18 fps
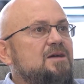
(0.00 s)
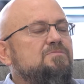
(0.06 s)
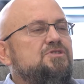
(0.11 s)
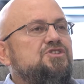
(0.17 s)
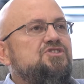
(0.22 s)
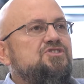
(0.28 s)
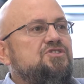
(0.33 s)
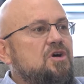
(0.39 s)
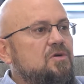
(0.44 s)

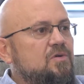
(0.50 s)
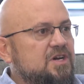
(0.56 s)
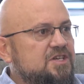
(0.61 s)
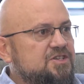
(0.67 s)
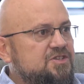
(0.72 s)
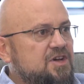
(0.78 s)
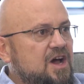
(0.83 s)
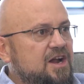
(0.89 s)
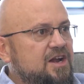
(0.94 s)
so
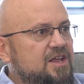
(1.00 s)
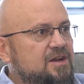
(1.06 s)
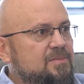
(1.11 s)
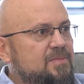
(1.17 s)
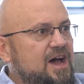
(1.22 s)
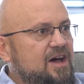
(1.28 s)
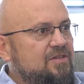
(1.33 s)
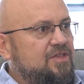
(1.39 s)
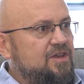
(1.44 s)
excited
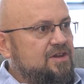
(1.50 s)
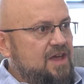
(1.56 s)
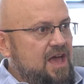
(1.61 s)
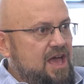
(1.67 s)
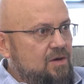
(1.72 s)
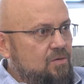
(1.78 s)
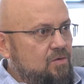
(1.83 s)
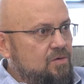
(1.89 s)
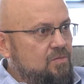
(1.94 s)
about the
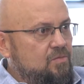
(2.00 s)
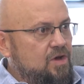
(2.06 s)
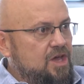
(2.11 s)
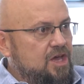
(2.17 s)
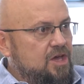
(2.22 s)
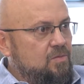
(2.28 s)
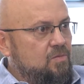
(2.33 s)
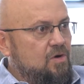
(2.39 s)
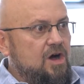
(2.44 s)
day when we
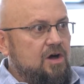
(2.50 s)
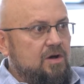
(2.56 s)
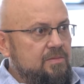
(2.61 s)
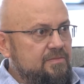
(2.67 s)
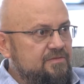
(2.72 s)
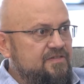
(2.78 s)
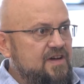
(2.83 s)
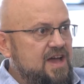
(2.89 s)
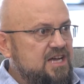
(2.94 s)
can
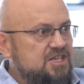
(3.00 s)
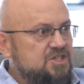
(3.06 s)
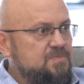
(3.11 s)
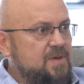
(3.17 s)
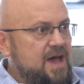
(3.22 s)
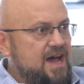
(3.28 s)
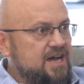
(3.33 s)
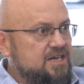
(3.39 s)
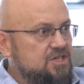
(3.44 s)
welcome fans
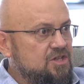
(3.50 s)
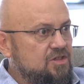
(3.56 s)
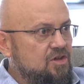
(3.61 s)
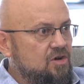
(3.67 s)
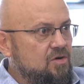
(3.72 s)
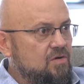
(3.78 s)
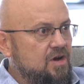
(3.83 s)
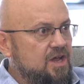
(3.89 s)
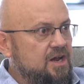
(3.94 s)
back to
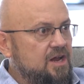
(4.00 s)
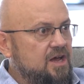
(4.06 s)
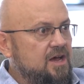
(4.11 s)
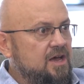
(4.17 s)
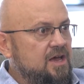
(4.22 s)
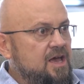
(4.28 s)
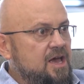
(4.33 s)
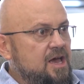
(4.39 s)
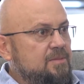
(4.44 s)
the arena,
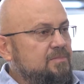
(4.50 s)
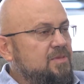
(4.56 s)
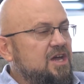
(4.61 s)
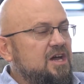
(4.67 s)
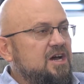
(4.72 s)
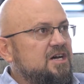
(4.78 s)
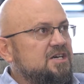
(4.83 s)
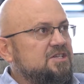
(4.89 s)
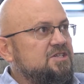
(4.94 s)

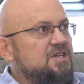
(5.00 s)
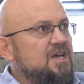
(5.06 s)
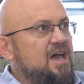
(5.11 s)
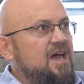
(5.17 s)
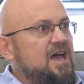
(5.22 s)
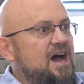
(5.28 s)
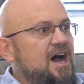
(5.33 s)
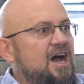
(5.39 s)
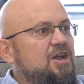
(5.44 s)
because
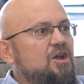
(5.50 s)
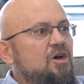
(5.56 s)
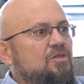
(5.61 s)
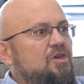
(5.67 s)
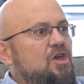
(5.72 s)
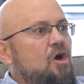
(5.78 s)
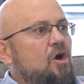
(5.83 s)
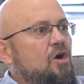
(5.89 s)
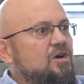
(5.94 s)
I know
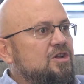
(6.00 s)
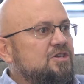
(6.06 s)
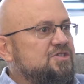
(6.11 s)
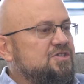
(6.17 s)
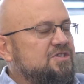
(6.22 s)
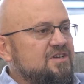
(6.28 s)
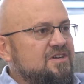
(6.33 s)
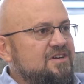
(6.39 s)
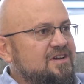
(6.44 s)
the
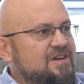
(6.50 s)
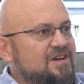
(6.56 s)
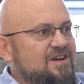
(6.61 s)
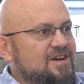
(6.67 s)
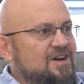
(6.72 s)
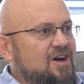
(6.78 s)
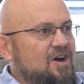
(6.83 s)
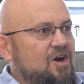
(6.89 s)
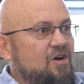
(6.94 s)
artists
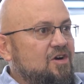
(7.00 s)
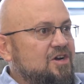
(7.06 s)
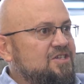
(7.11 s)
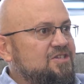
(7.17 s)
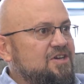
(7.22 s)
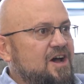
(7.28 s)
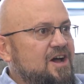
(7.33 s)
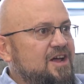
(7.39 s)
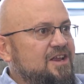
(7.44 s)
are
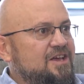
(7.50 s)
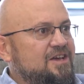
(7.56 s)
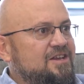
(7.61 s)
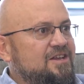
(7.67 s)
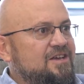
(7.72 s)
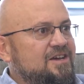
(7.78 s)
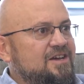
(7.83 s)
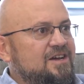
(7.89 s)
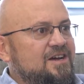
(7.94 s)

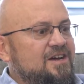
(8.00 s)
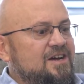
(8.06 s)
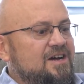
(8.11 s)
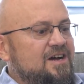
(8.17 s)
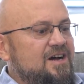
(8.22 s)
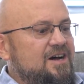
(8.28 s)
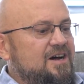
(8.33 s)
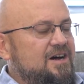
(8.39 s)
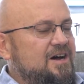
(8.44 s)
excited,
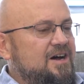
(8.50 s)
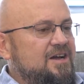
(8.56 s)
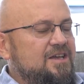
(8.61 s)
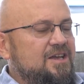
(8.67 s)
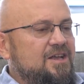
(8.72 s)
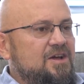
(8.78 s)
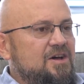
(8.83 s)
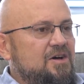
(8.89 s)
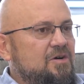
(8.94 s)

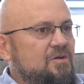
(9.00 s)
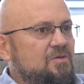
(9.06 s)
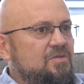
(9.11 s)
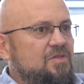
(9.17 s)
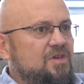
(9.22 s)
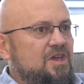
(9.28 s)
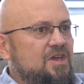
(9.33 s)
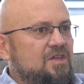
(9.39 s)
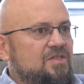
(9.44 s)
you know,
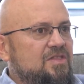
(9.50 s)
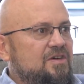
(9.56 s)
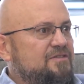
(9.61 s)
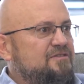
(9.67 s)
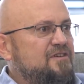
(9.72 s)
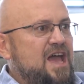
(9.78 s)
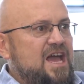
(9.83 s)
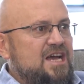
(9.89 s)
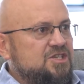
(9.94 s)
the
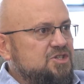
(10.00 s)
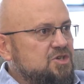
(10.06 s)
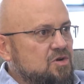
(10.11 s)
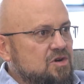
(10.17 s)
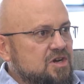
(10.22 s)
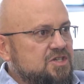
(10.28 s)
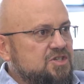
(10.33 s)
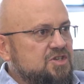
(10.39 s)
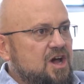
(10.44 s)
fans
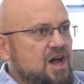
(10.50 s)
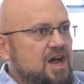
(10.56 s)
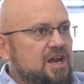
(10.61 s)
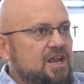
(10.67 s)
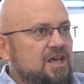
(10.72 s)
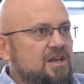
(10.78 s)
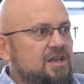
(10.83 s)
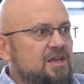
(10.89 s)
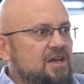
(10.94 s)
are
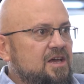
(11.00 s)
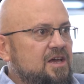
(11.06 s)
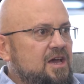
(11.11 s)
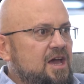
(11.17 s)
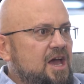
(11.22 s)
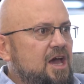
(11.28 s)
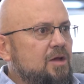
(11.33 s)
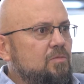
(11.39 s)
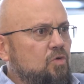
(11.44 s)
excited,
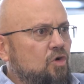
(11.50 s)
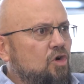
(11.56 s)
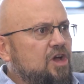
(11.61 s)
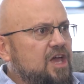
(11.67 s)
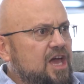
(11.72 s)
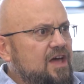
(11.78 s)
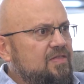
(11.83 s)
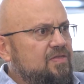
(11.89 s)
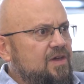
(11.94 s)
and we'll
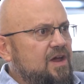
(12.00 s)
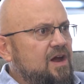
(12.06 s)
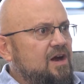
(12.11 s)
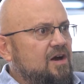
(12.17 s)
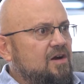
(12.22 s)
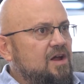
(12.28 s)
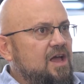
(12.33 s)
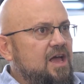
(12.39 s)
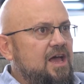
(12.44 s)
get
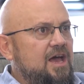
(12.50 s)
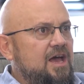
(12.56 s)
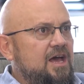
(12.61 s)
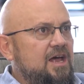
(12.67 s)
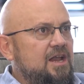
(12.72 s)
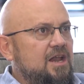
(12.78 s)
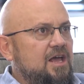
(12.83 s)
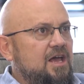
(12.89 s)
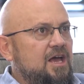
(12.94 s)
there.
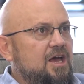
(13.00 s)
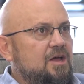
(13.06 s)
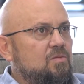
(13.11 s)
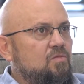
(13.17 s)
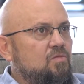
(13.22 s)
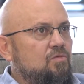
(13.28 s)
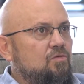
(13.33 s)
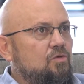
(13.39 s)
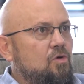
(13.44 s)

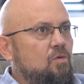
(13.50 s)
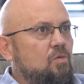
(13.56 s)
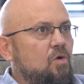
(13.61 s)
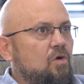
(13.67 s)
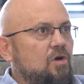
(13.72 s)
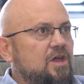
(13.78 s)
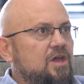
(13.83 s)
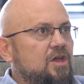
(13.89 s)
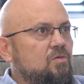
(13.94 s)
And we're
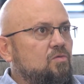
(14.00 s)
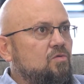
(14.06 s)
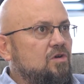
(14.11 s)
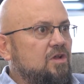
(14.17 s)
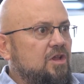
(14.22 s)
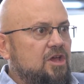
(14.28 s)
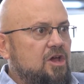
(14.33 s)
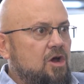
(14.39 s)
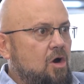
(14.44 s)
working
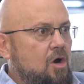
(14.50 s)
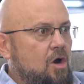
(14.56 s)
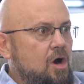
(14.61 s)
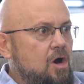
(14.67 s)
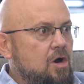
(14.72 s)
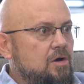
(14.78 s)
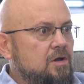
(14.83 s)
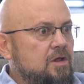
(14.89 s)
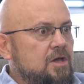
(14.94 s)
really
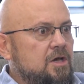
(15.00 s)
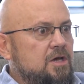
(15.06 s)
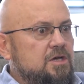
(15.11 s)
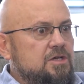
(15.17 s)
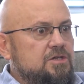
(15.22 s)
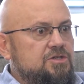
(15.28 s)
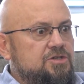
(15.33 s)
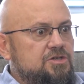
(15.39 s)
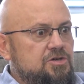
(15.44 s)
hard
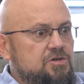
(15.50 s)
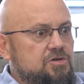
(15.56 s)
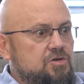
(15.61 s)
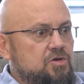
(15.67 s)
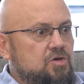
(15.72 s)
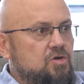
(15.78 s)
to